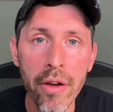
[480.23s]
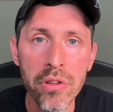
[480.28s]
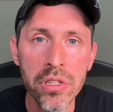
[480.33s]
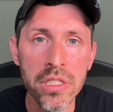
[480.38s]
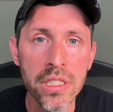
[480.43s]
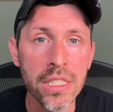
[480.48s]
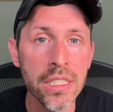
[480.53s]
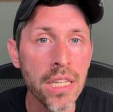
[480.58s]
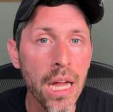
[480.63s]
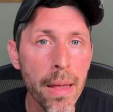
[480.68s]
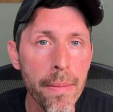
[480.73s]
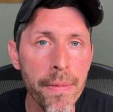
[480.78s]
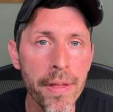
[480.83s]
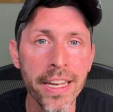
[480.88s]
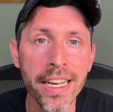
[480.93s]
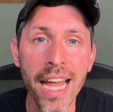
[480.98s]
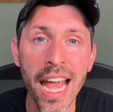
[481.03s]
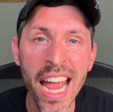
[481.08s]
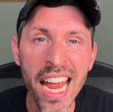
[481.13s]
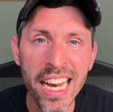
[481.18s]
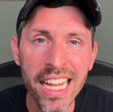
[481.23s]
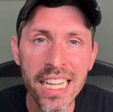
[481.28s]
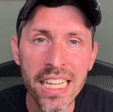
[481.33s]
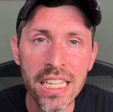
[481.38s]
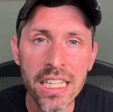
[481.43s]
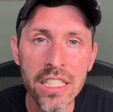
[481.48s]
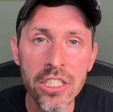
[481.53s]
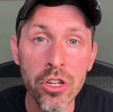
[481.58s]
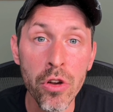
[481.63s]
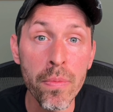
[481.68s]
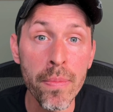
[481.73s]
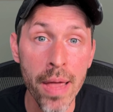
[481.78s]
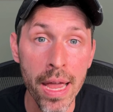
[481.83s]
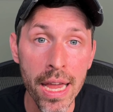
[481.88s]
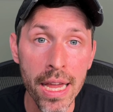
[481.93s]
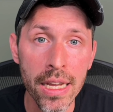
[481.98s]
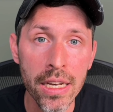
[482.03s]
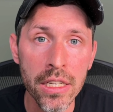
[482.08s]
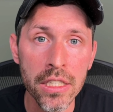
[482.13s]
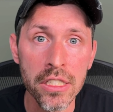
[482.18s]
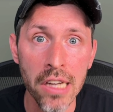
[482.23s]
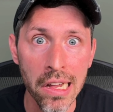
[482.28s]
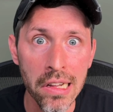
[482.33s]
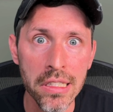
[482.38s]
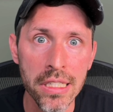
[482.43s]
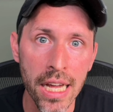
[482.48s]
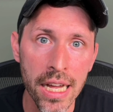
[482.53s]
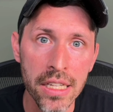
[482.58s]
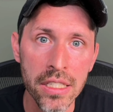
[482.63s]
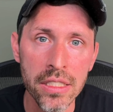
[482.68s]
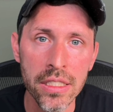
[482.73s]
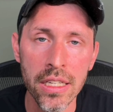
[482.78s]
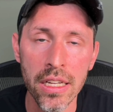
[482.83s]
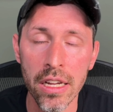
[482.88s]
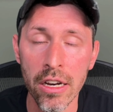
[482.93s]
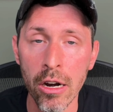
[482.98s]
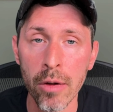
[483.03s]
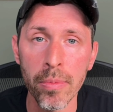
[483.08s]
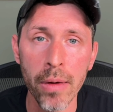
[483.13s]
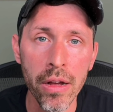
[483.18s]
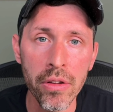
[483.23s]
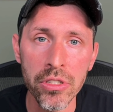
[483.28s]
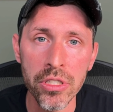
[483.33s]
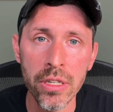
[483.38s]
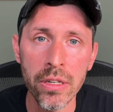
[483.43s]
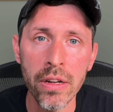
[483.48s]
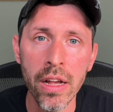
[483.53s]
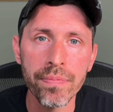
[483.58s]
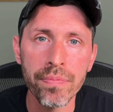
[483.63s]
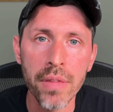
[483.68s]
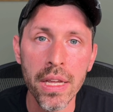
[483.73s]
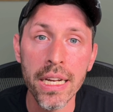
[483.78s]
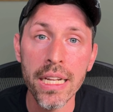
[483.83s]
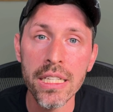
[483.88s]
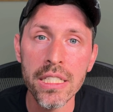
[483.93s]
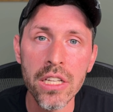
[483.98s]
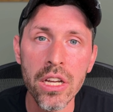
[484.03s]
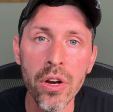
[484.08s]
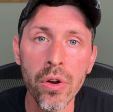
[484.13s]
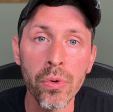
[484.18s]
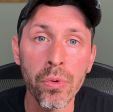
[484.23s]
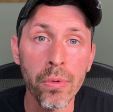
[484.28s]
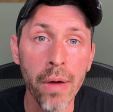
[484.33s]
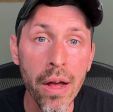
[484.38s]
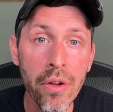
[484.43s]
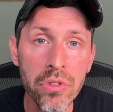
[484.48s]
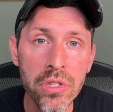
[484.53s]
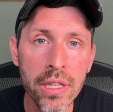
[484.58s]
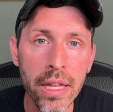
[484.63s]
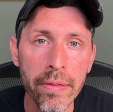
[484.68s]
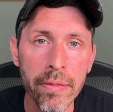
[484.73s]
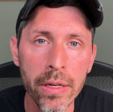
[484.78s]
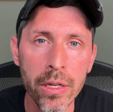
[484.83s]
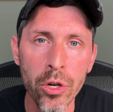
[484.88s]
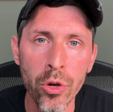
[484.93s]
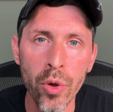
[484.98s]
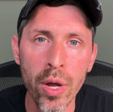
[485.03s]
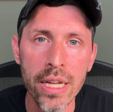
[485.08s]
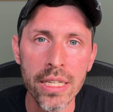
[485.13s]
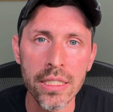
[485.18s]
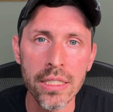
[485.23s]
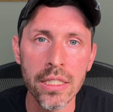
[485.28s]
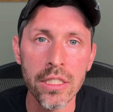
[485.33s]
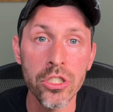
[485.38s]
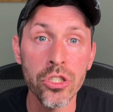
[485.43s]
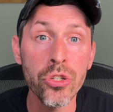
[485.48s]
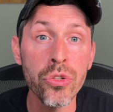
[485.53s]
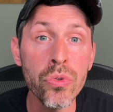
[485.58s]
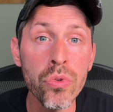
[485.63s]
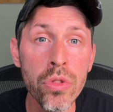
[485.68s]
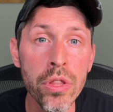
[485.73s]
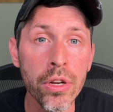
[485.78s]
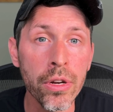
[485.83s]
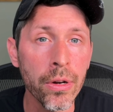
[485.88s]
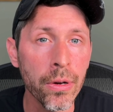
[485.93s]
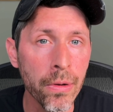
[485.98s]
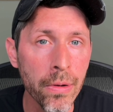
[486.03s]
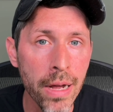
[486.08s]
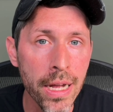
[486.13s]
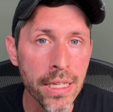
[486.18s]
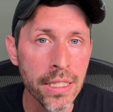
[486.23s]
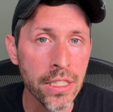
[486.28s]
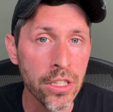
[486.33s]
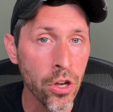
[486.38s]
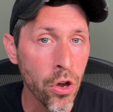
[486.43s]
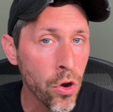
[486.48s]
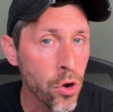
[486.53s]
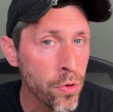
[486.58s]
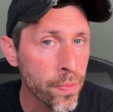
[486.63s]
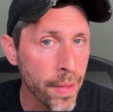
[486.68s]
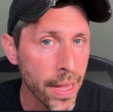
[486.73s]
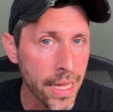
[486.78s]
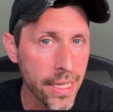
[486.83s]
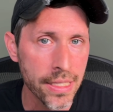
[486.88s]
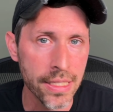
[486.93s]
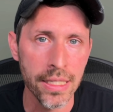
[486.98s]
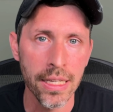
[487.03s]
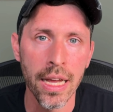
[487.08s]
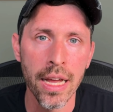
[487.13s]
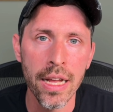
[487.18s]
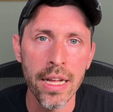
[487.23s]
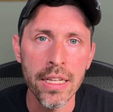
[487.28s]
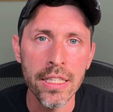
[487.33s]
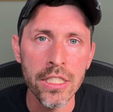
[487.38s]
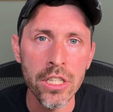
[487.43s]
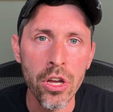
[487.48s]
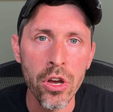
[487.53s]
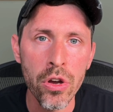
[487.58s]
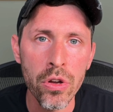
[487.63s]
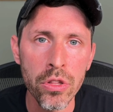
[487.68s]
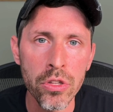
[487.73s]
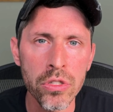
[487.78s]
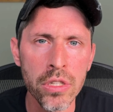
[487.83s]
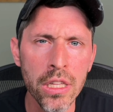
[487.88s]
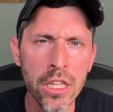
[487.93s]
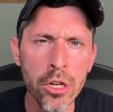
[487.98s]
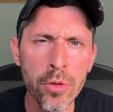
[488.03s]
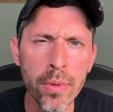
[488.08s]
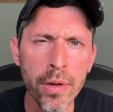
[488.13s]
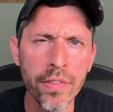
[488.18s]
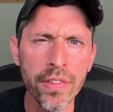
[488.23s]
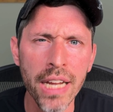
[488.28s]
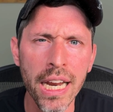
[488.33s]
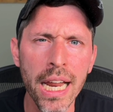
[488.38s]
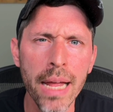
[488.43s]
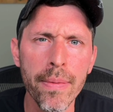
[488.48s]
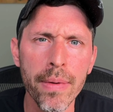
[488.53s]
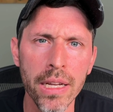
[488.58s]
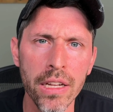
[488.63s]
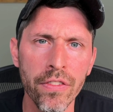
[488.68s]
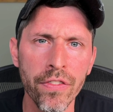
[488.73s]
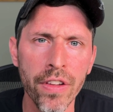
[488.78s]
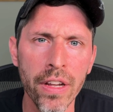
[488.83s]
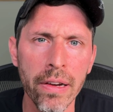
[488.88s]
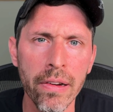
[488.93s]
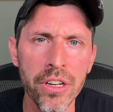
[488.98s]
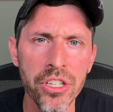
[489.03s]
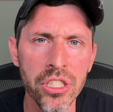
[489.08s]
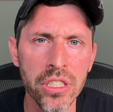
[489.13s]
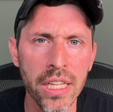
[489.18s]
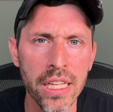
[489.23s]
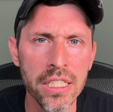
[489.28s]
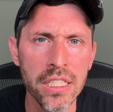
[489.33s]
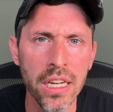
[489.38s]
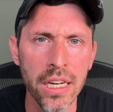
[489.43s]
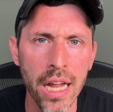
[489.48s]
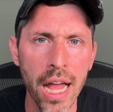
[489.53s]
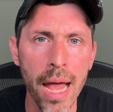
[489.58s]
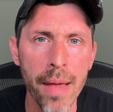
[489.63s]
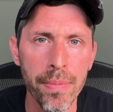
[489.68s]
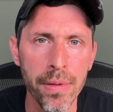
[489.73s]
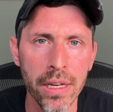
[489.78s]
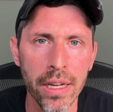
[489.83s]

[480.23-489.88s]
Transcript: us to type in any domain.test in our browser, and it's going to route that request to the correct code base. So there's a little bit of dynamic configuration that's going to happen